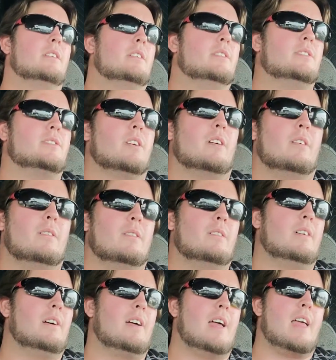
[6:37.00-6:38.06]
So,
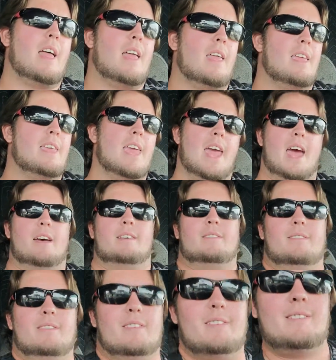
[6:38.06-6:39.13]
yeah.
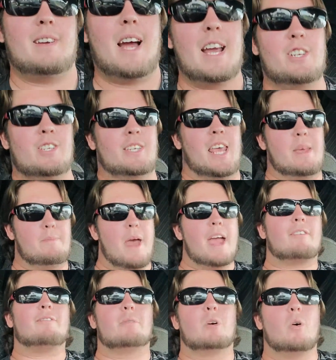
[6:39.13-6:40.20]
I just came
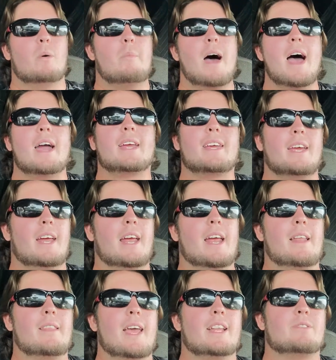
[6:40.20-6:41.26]
back from Quebec,
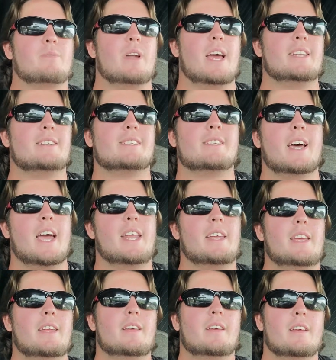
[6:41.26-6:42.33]
and that's when I
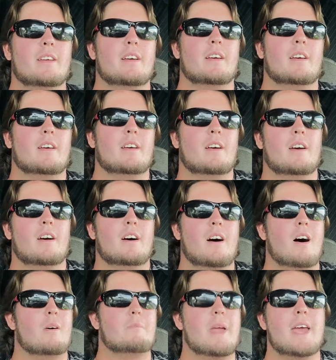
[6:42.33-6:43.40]
decided,
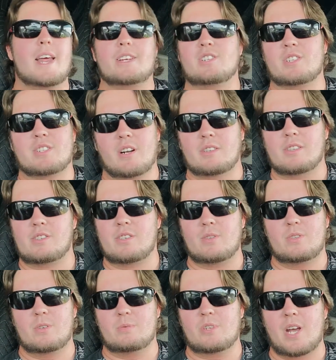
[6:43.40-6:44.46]
oh man, I should start this
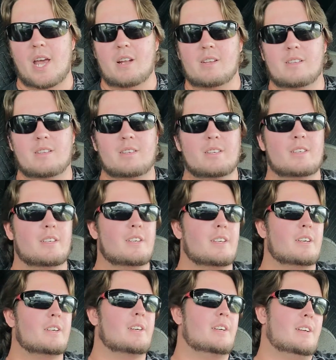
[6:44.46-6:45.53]
YouTube channel.
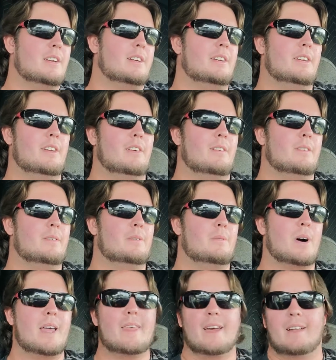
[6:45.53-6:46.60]
You know,
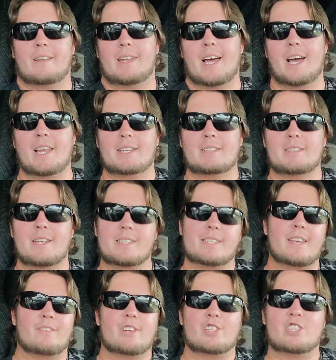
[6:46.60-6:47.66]
why the hell not? Let's
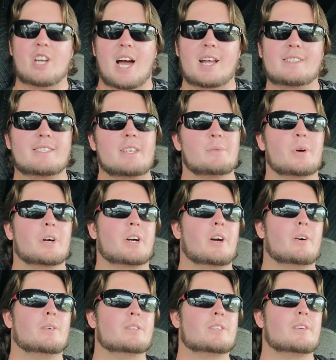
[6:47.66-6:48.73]
give it a shot and see where it
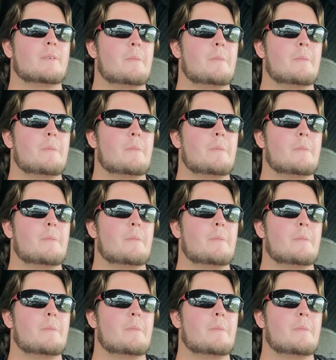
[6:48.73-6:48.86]
goes.